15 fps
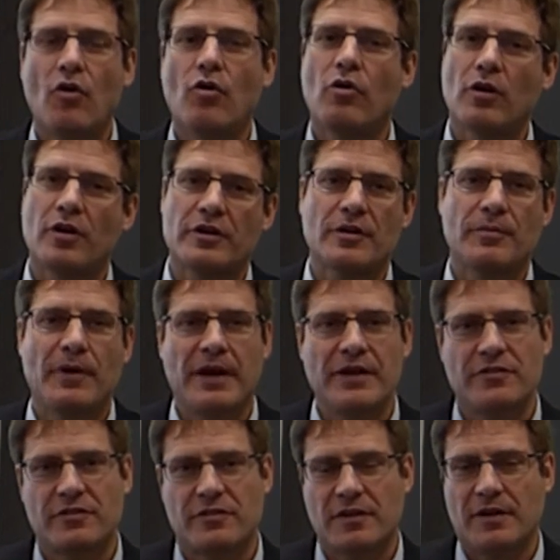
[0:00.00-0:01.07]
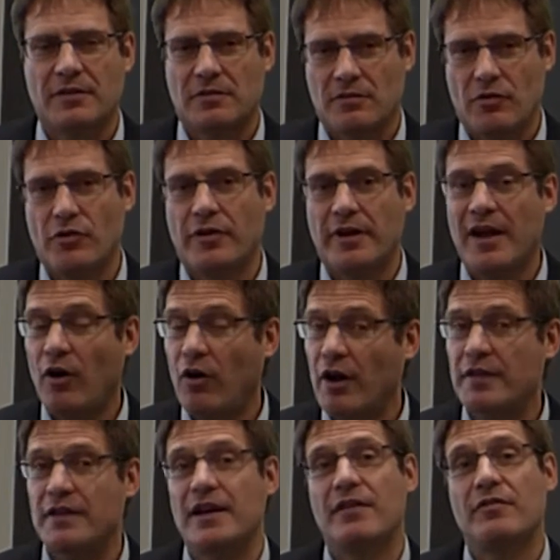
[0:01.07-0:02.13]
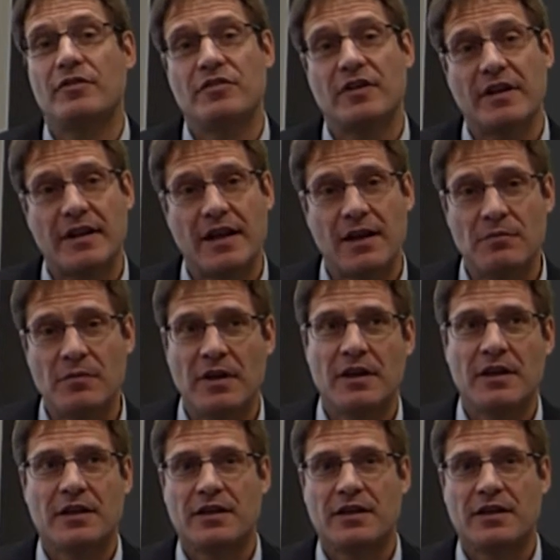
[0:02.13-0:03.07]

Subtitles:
All occupations that earn higher than average income,